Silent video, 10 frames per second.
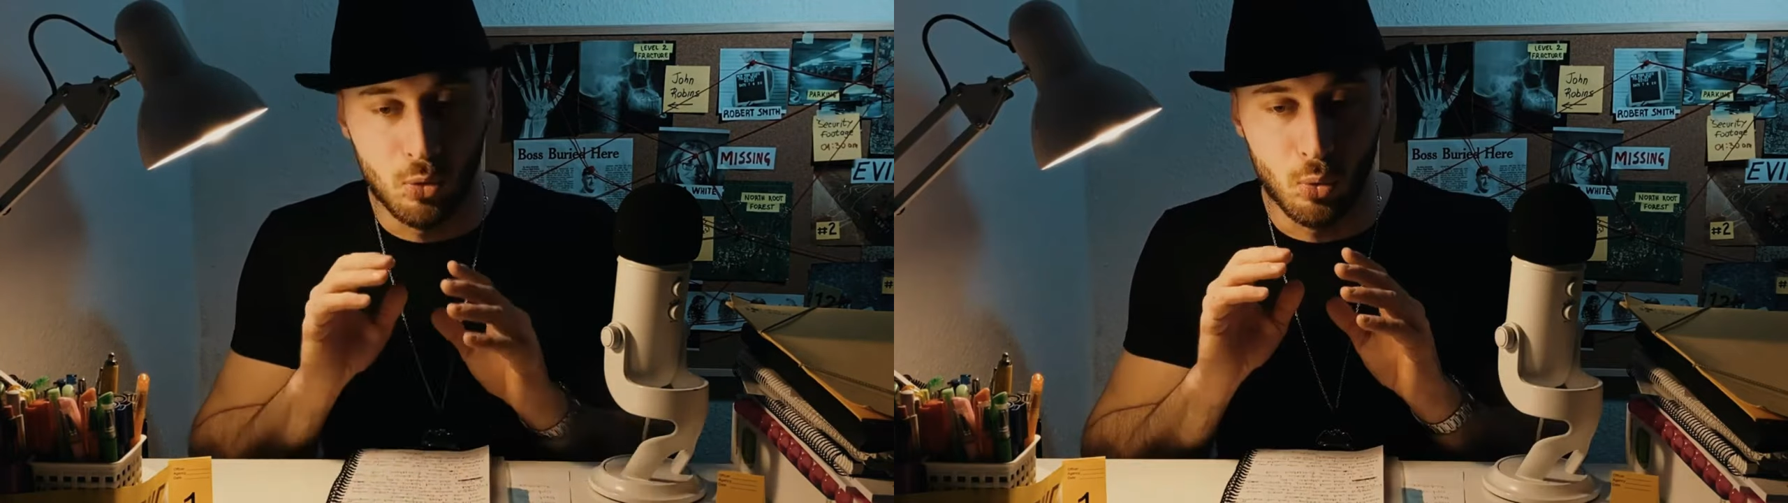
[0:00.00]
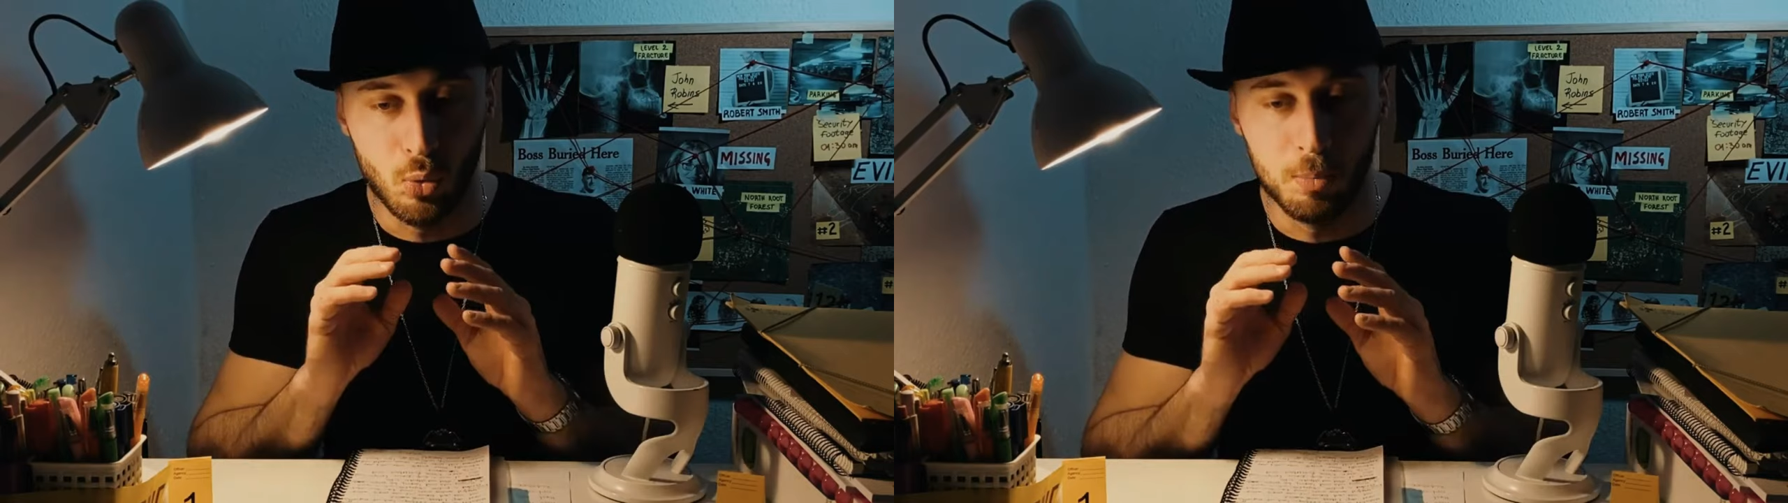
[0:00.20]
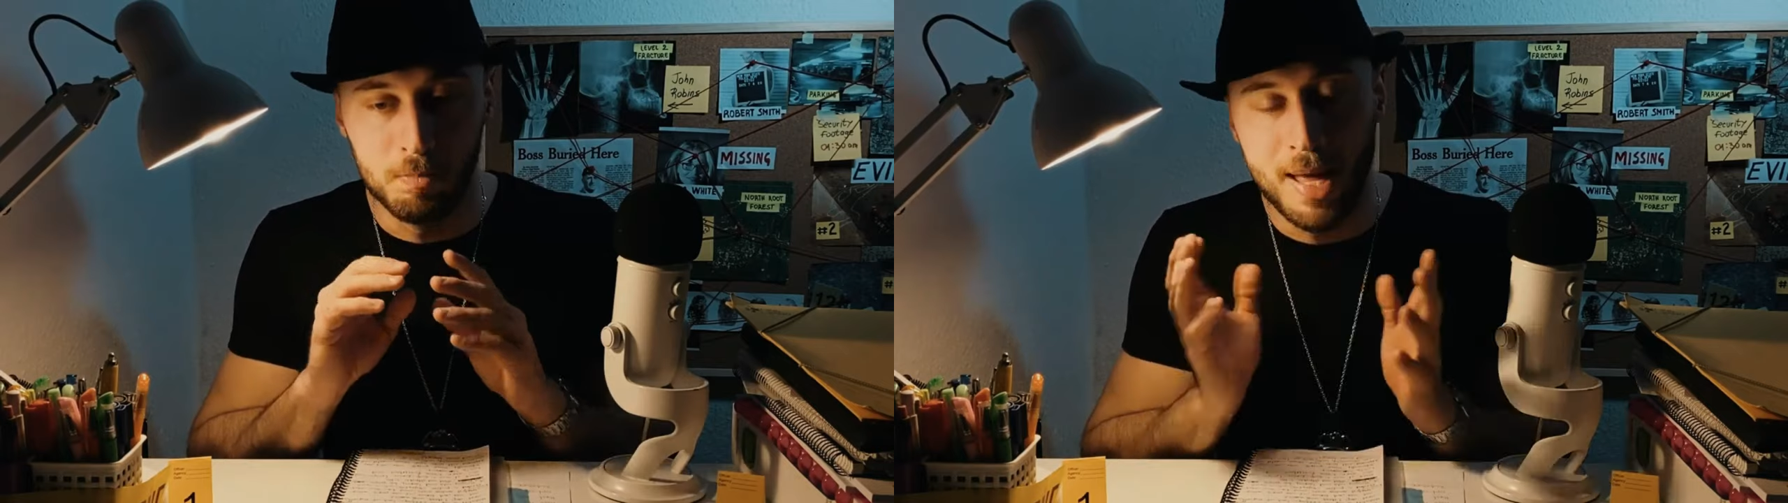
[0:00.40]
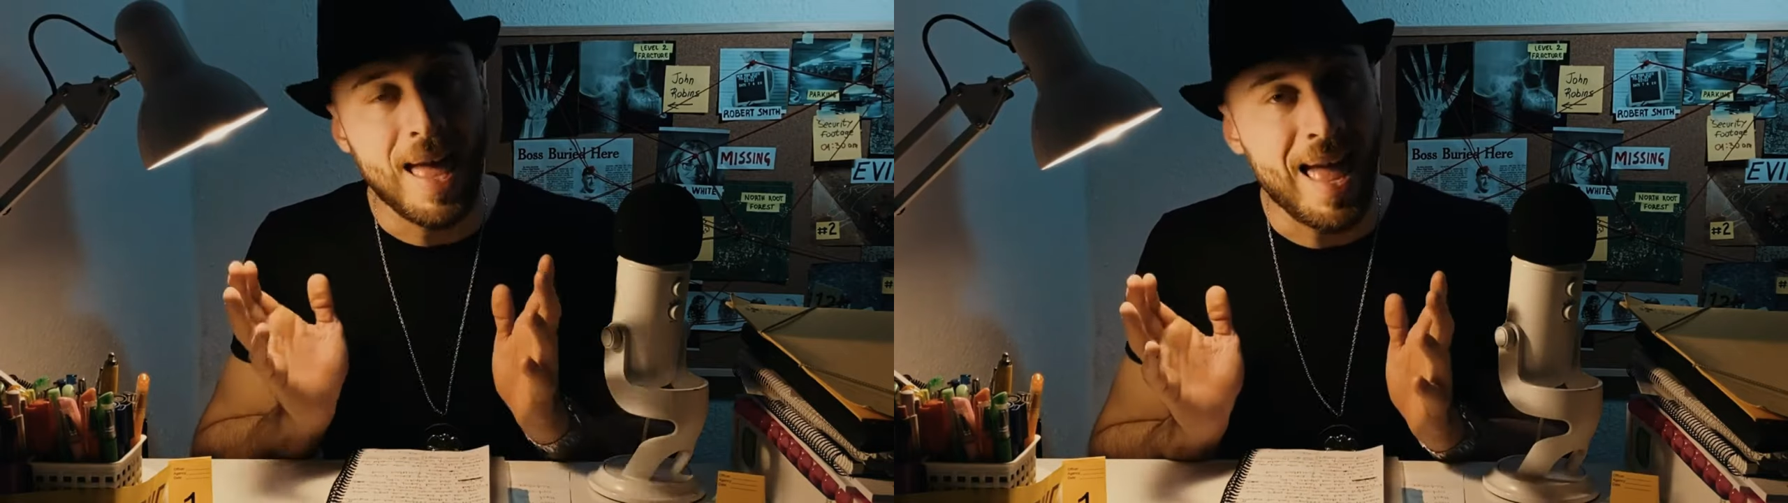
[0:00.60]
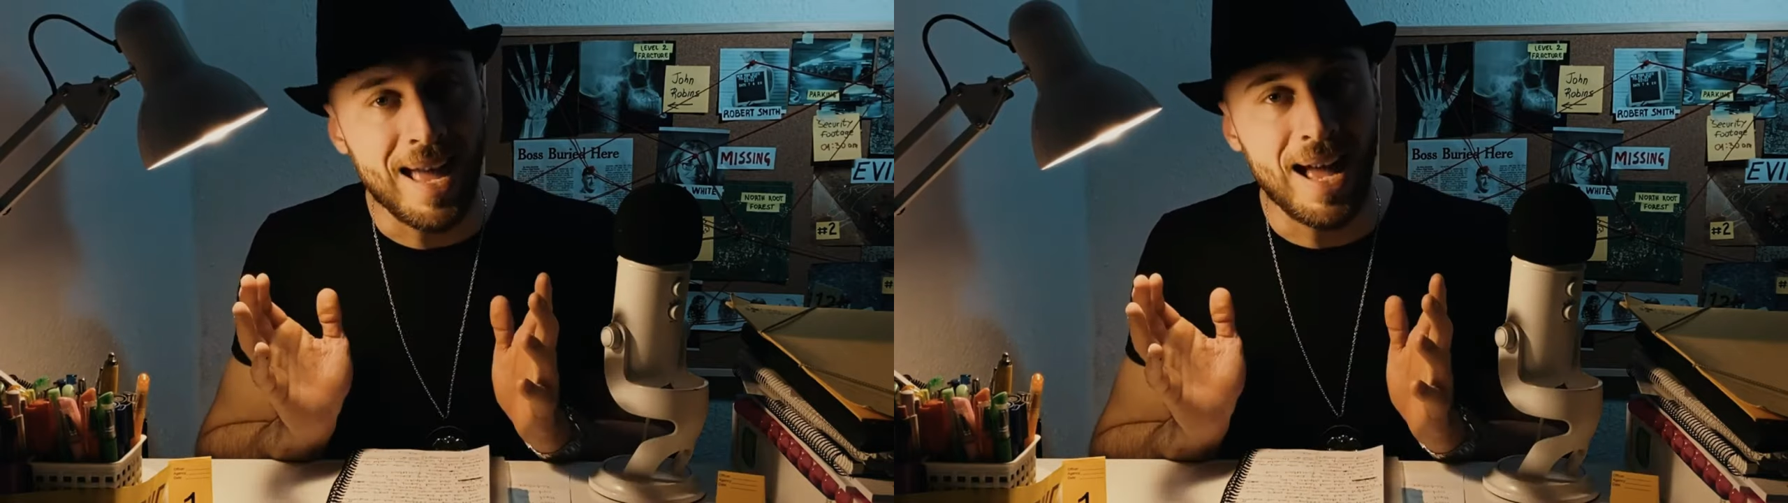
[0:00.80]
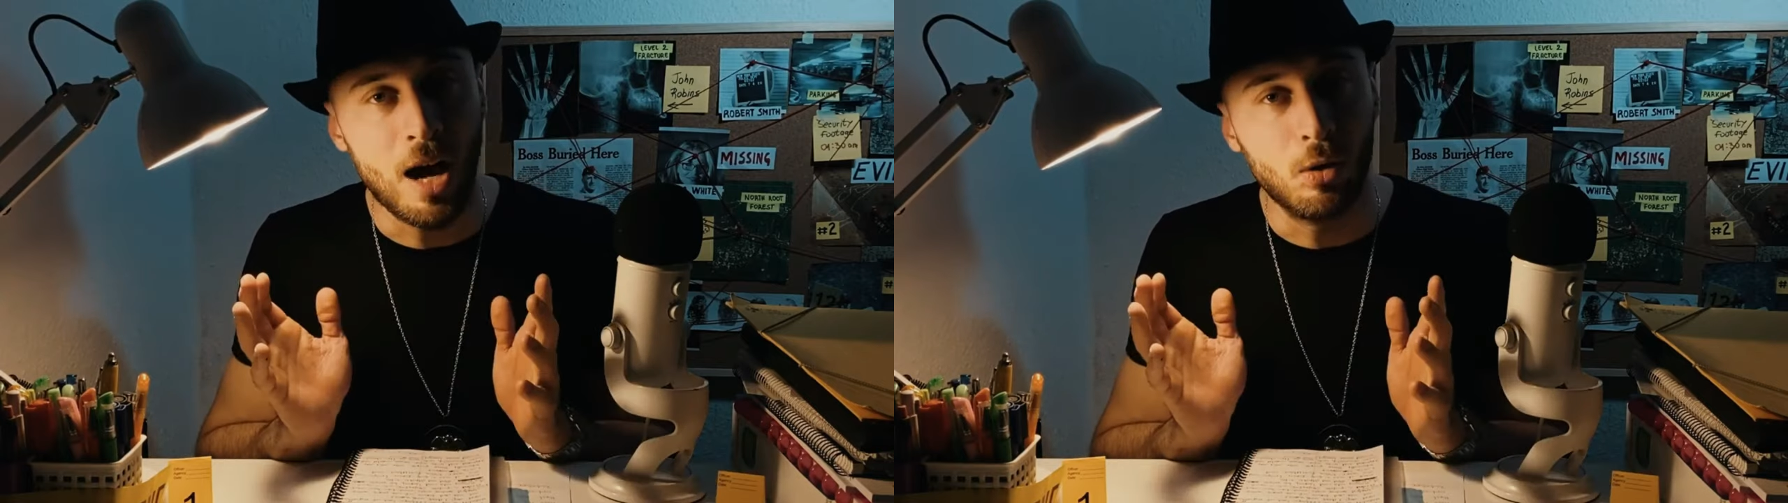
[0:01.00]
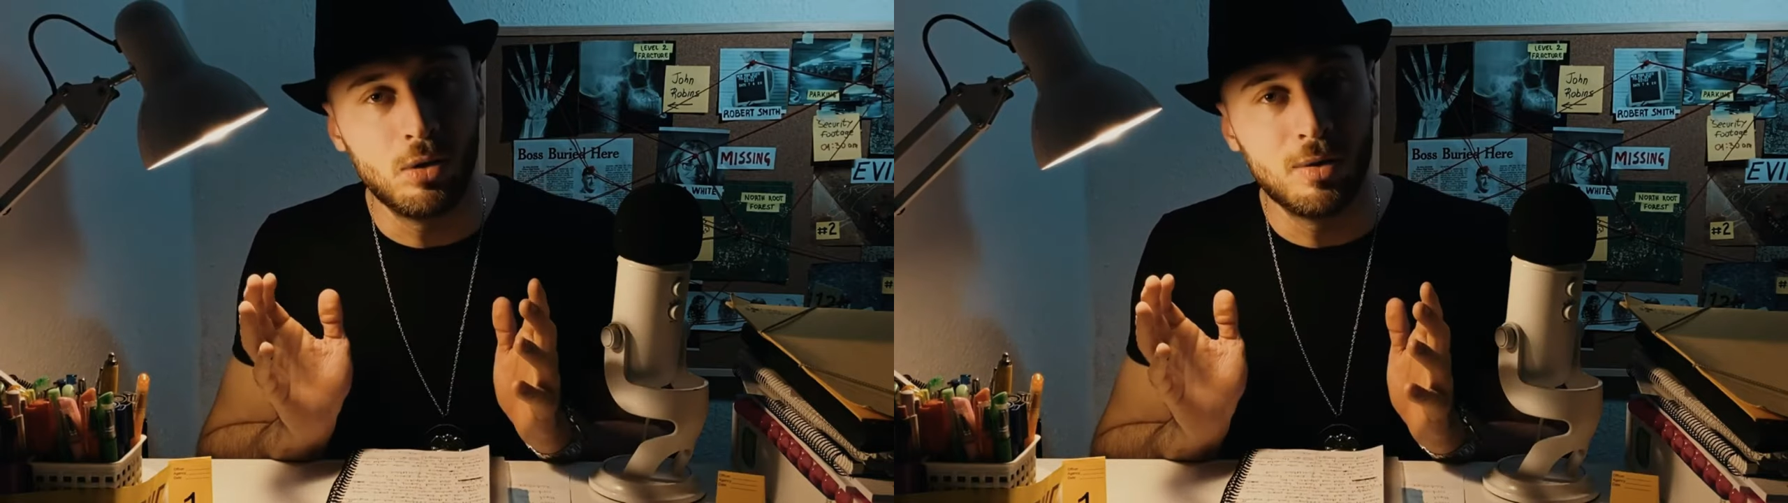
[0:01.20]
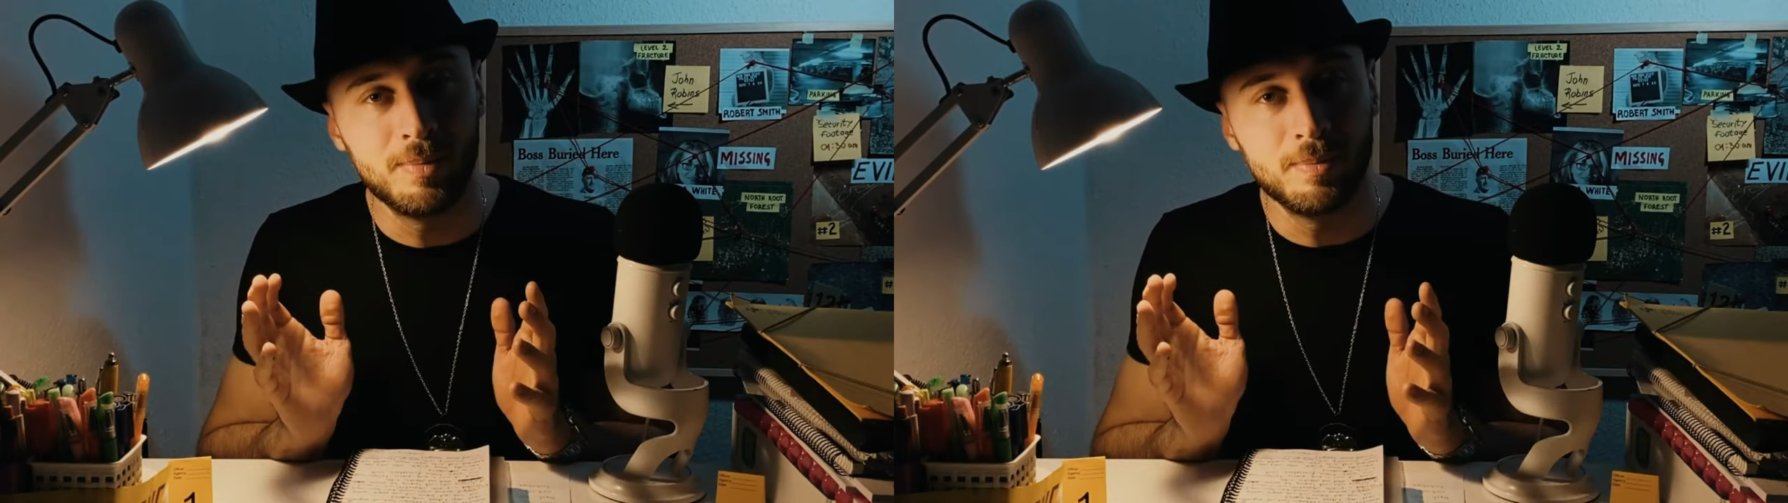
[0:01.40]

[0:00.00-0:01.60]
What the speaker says: to hang out.